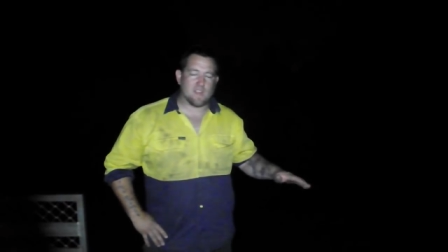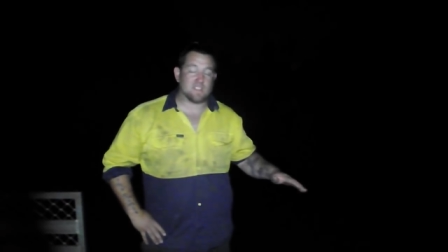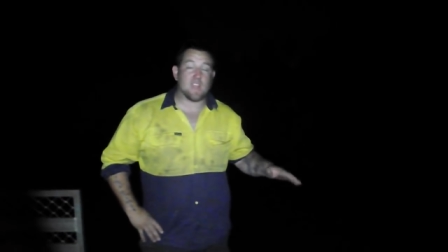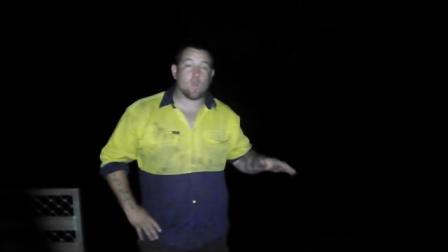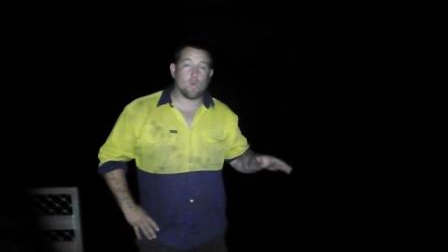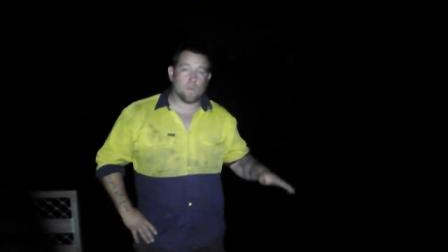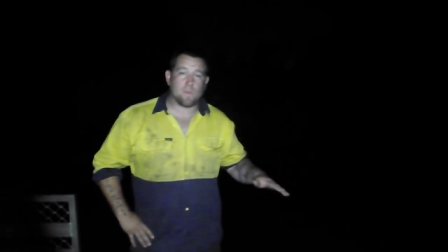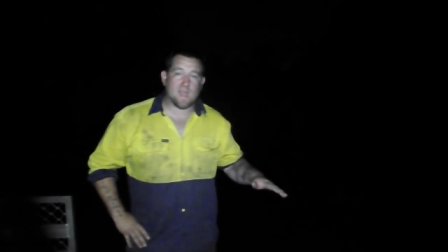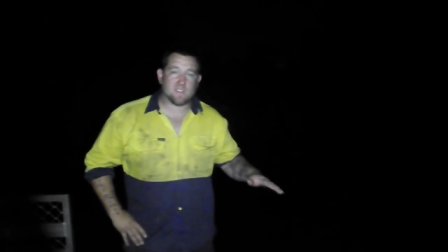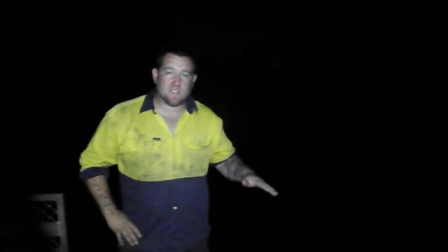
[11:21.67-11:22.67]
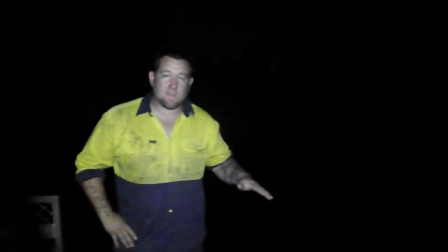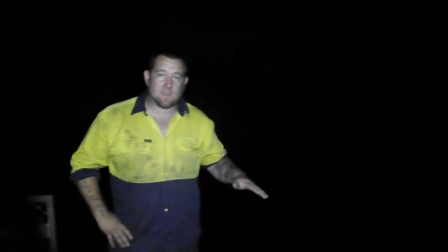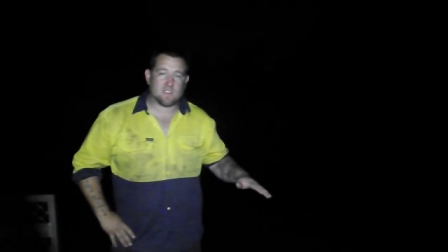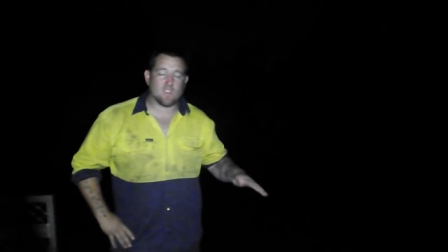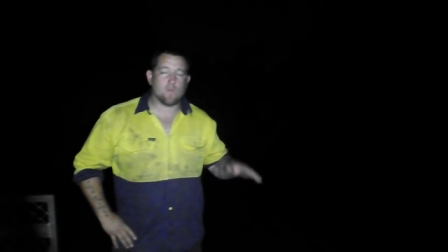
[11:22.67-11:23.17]
It's now quarter past
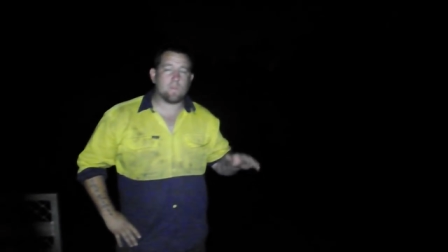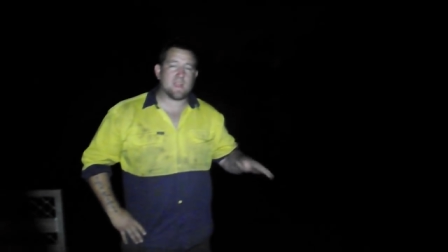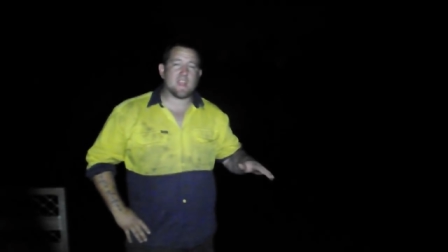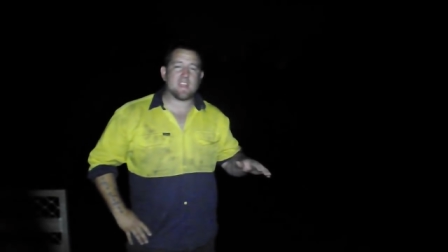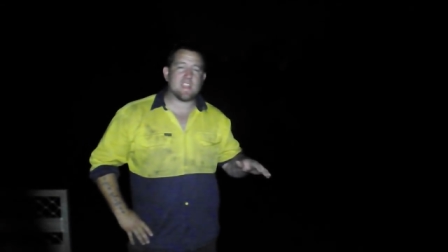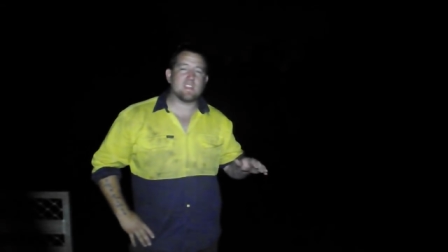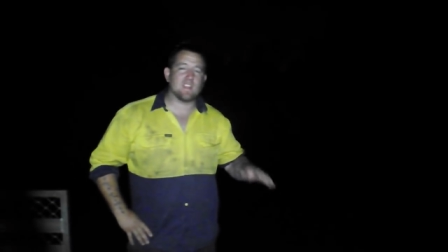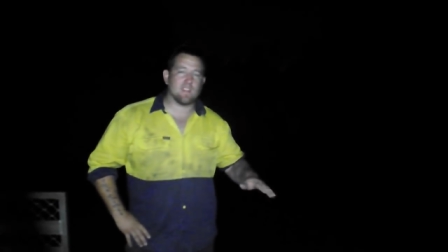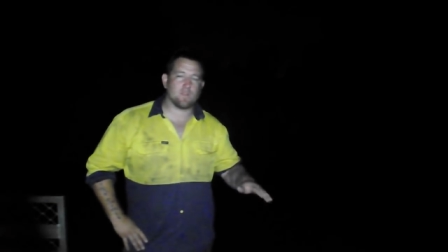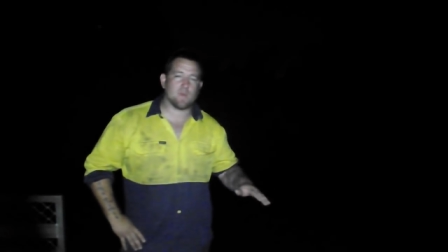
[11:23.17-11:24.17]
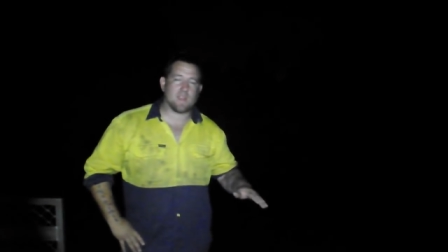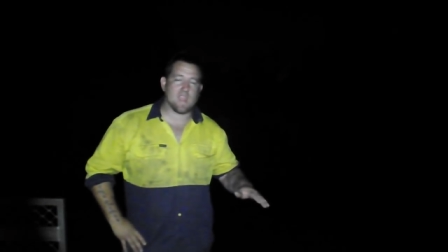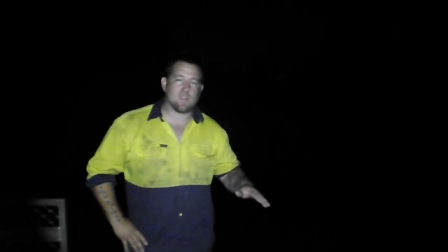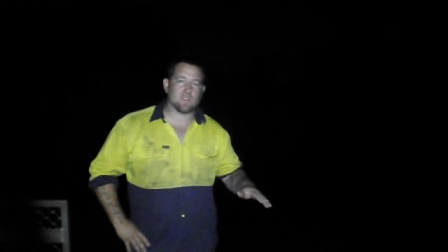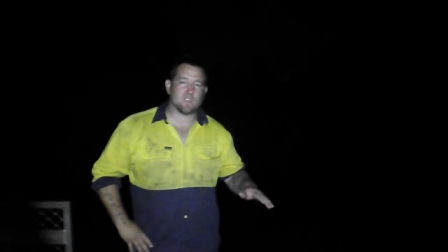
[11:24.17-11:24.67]
seven, so we've been down here nearly three
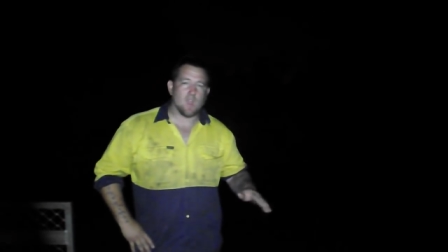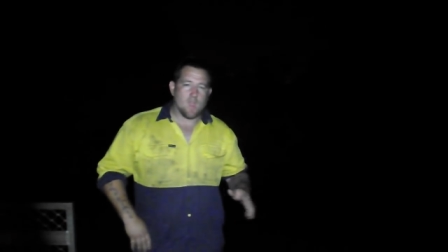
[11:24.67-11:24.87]
hours.